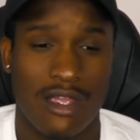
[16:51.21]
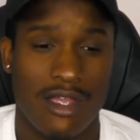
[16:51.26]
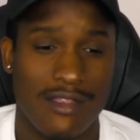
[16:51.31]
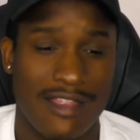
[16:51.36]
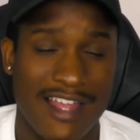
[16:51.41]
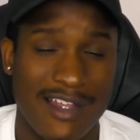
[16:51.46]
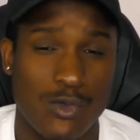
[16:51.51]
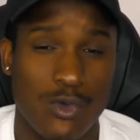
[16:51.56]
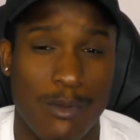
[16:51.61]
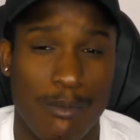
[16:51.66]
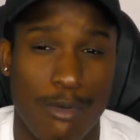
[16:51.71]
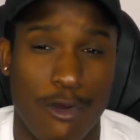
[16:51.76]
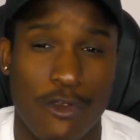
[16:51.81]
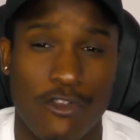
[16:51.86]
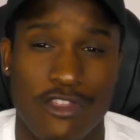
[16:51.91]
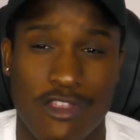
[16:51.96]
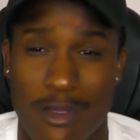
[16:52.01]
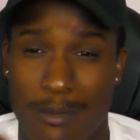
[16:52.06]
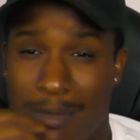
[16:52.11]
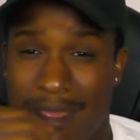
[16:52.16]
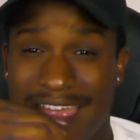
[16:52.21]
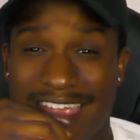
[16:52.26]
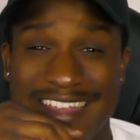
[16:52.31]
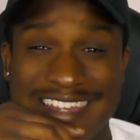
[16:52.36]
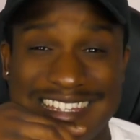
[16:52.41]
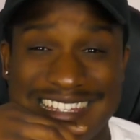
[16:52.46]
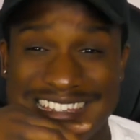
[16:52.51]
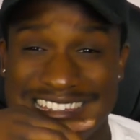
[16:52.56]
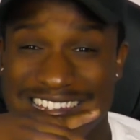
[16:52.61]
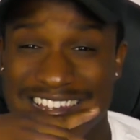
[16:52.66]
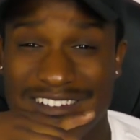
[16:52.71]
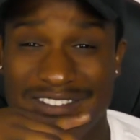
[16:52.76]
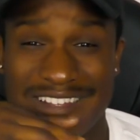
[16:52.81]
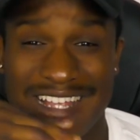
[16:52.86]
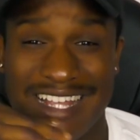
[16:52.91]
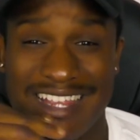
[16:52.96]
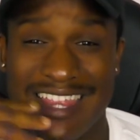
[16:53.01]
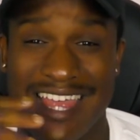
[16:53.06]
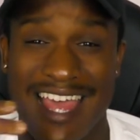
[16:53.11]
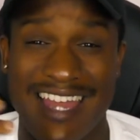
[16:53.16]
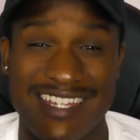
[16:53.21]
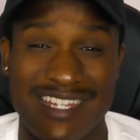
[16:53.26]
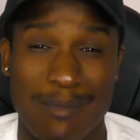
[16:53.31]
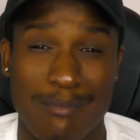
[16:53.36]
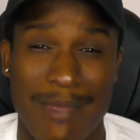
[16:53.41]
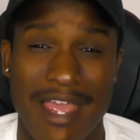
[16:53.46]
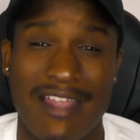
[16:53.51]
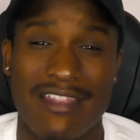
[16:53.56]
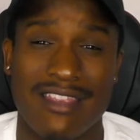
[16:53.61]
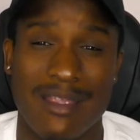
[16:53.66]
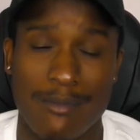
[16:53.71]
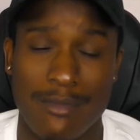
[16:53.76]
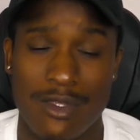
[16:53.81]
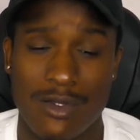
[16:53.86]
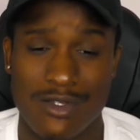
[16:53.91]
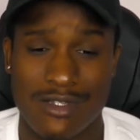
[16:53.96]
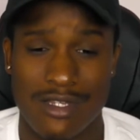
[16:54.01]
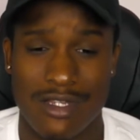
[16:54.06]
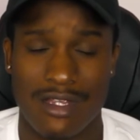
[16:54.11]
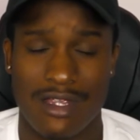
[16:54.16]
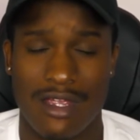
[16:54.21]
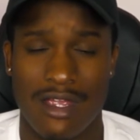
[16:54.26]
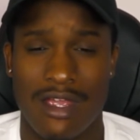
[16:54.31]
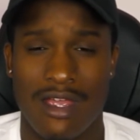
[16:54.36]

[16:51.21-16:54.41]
That's what birthed their pains and stuff like that to make the music.